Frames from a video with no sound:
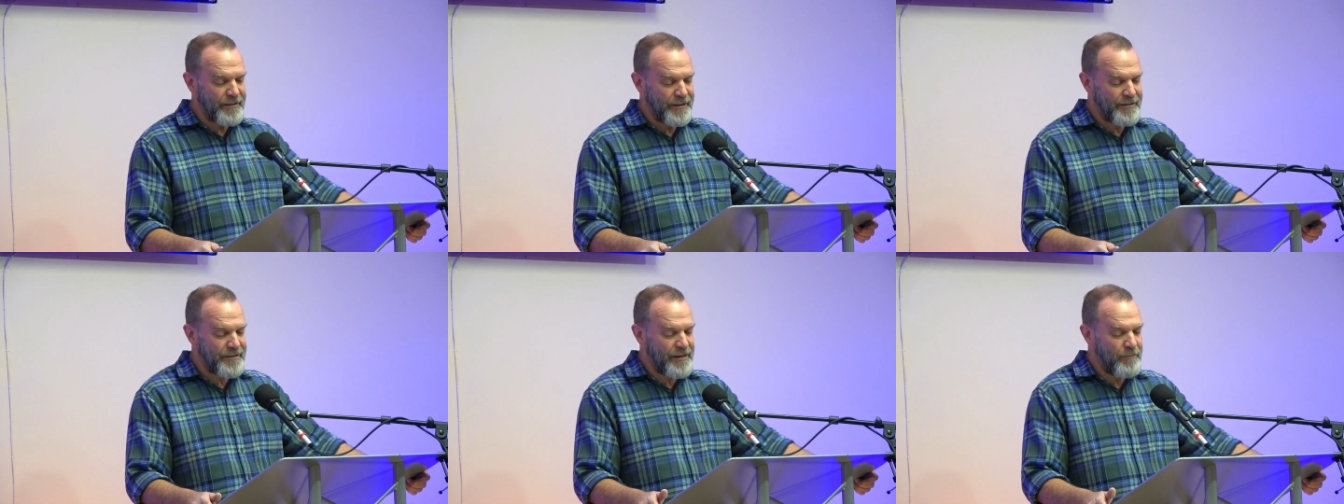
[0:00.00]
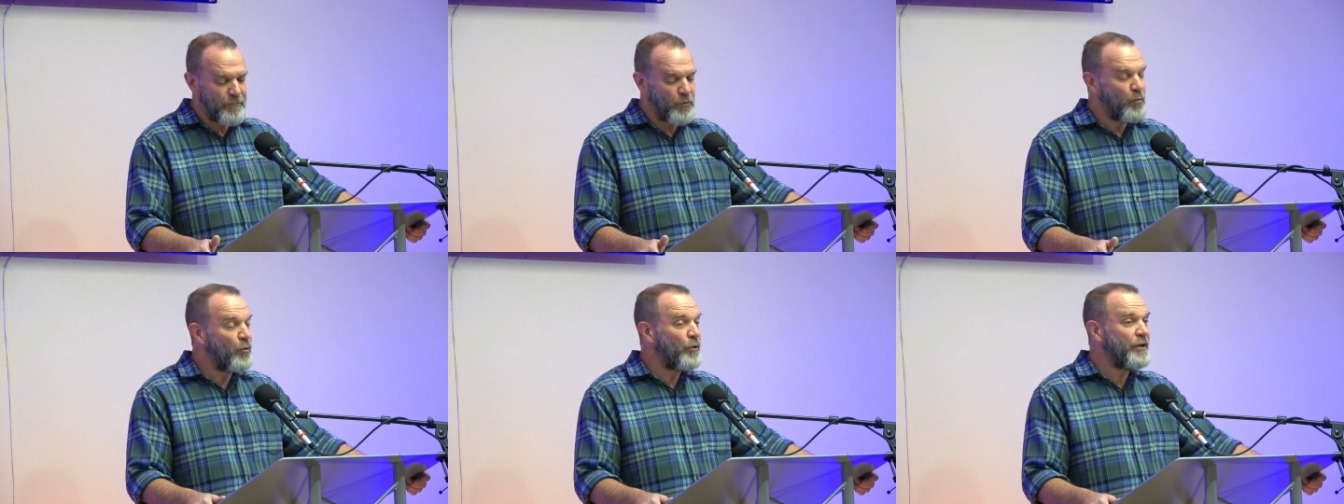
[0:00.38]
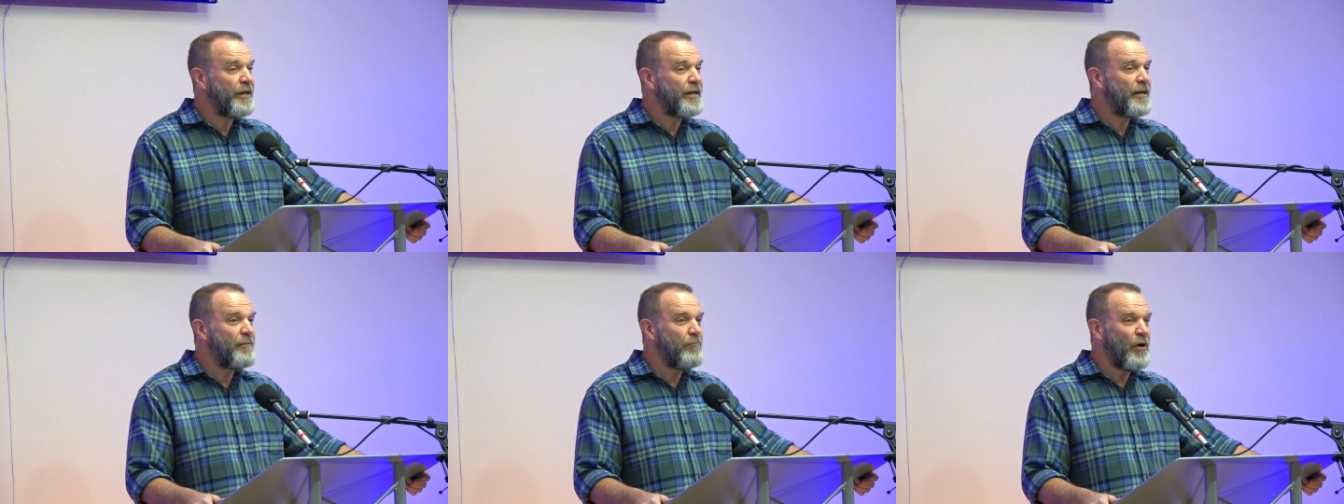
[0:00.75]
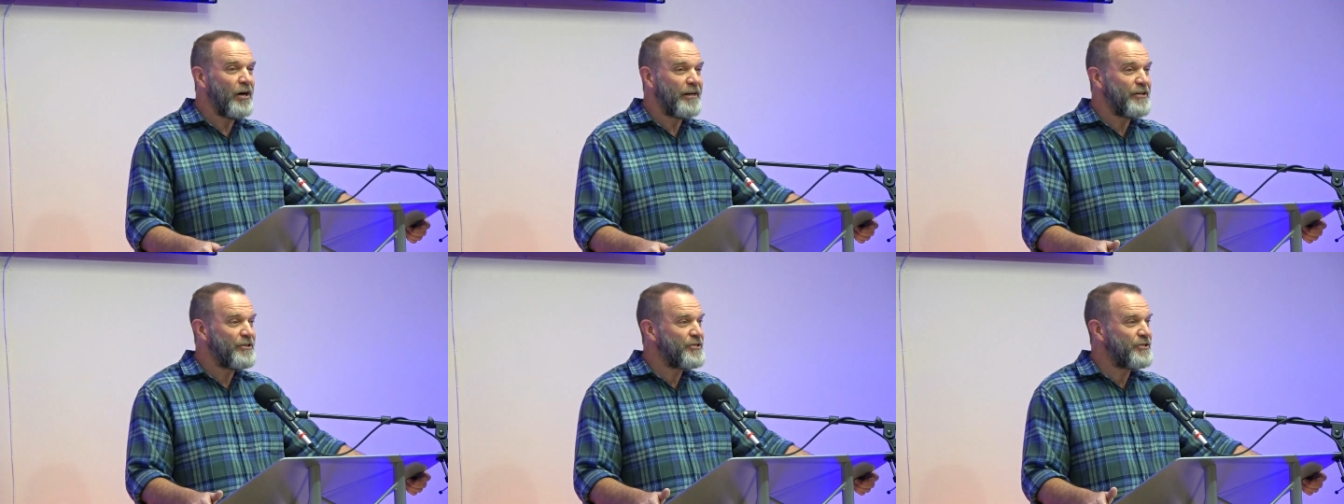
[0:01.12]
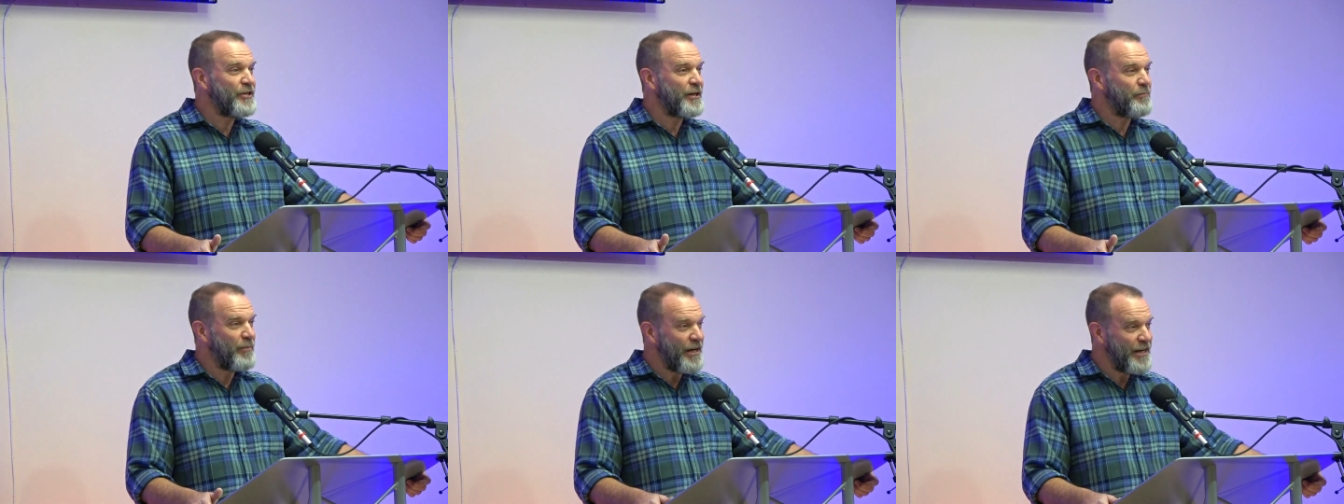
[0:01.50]
except working among his
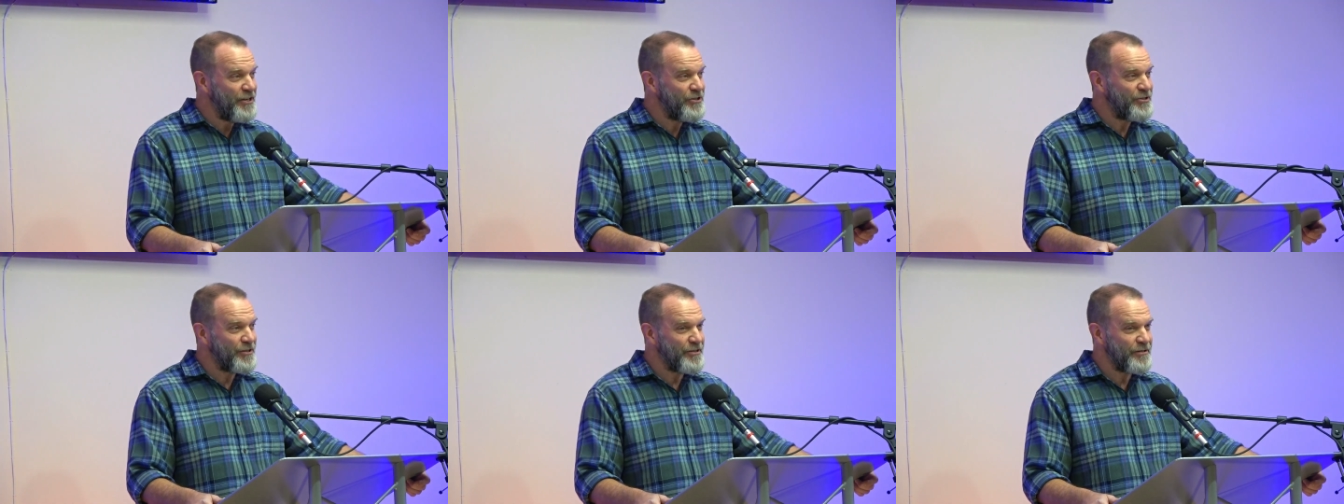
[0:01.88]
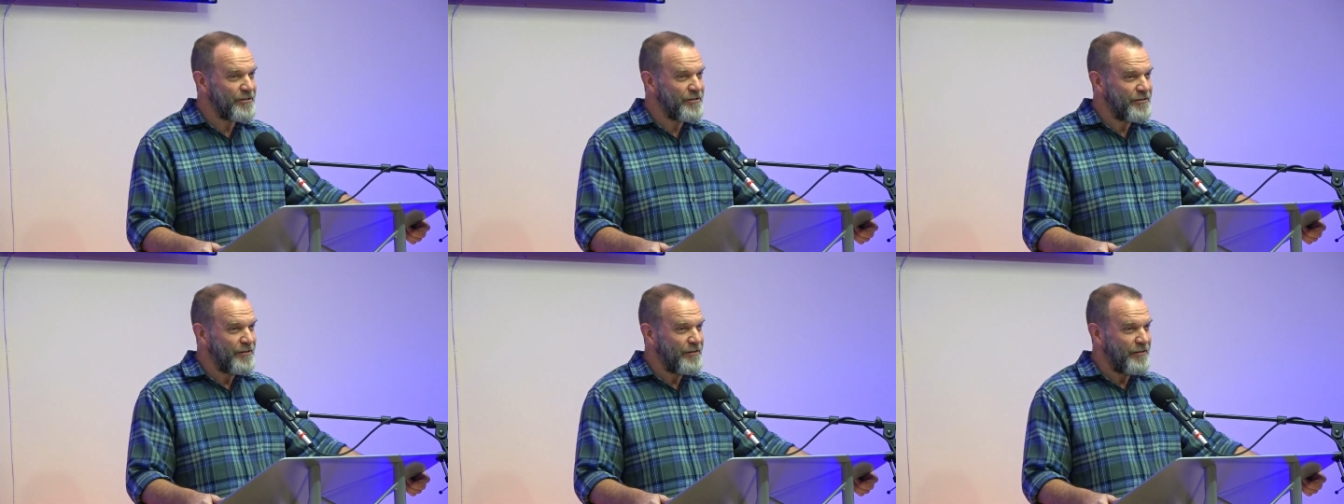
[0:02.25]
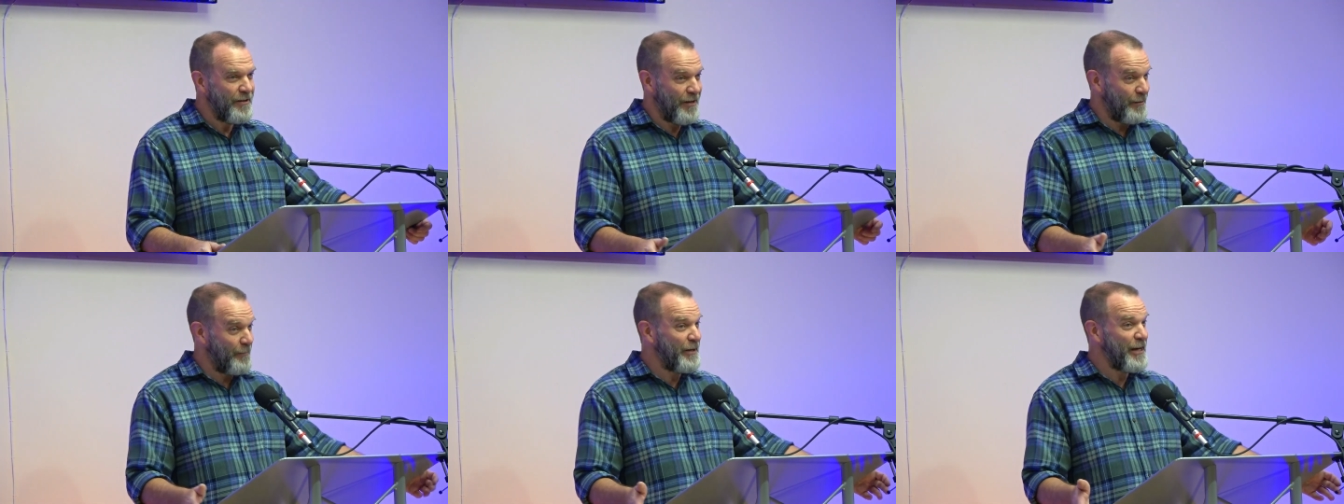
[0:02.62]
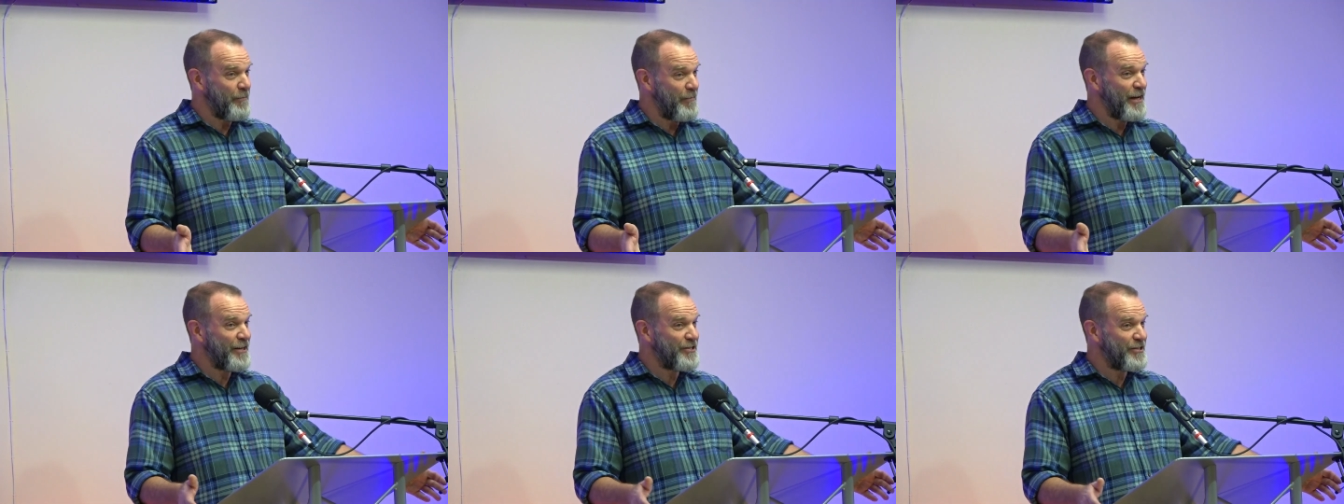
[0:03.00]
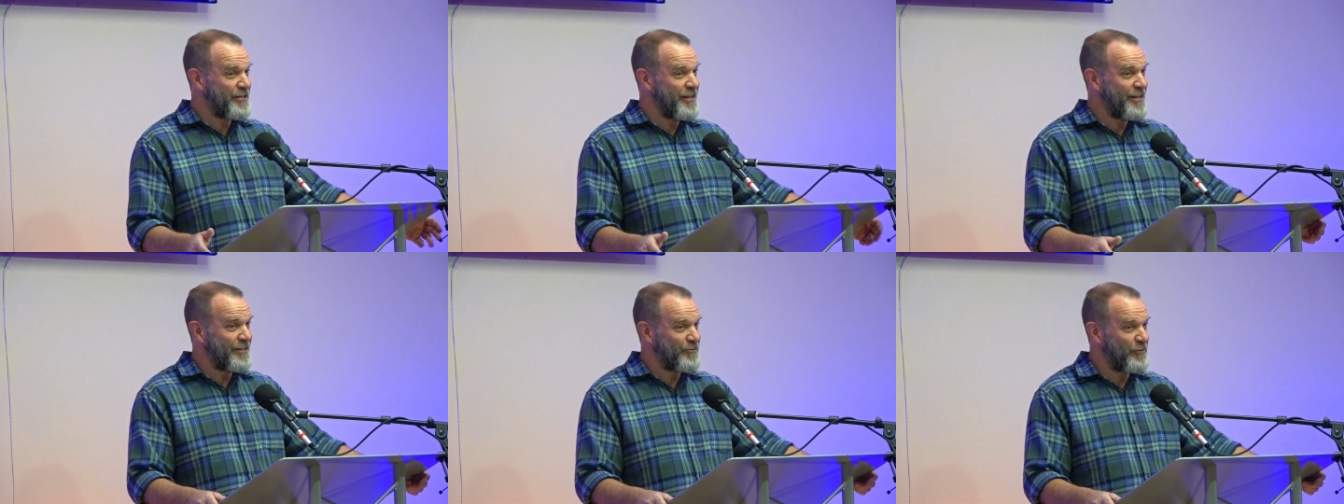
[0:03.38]
sick patients? I mean, it makes
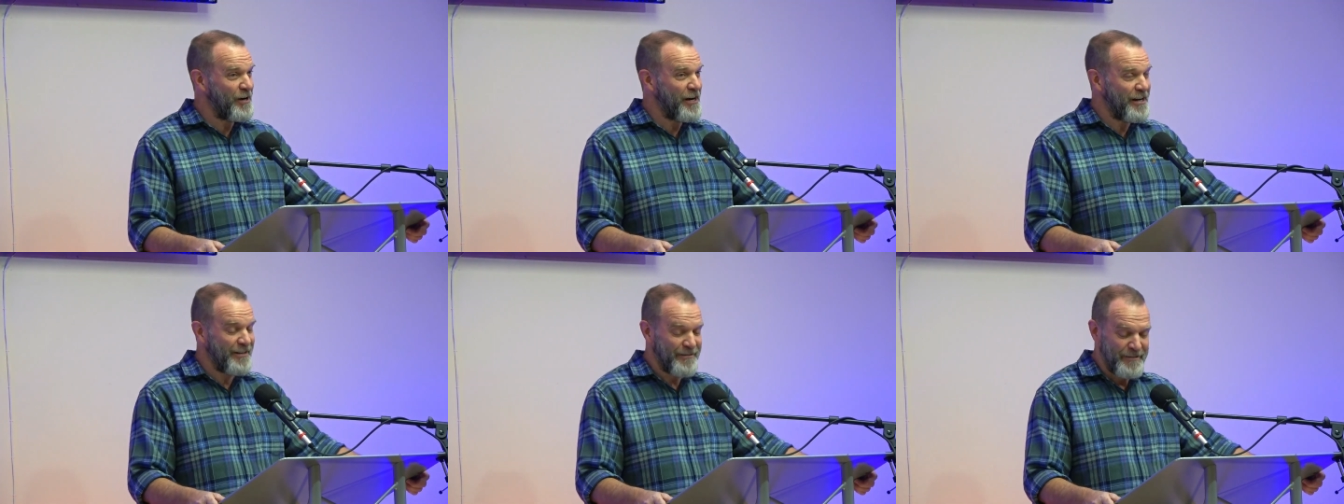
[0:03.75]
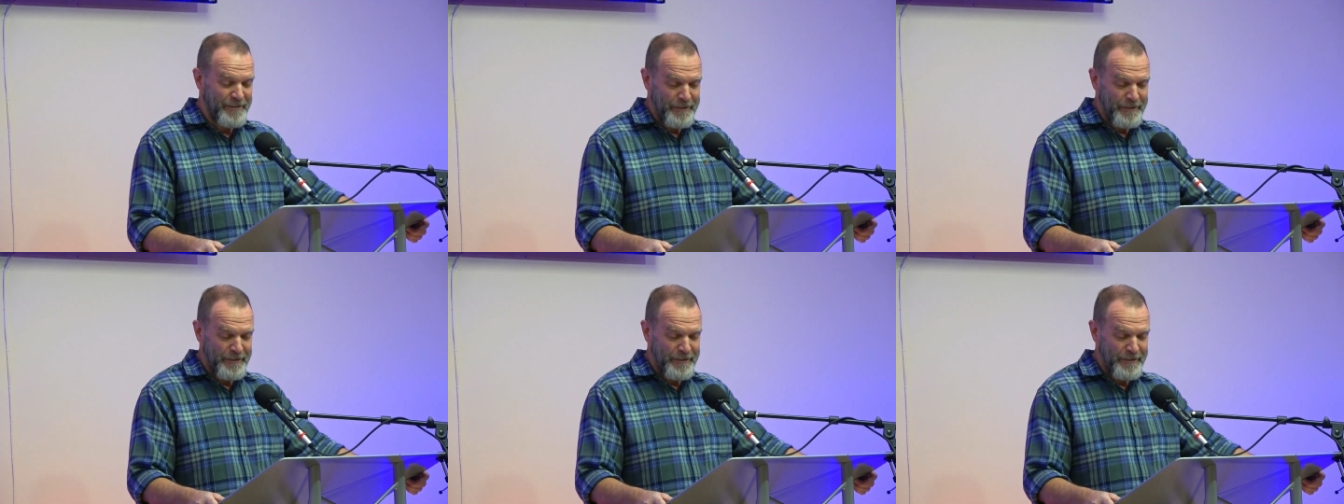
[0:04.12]
sense, right?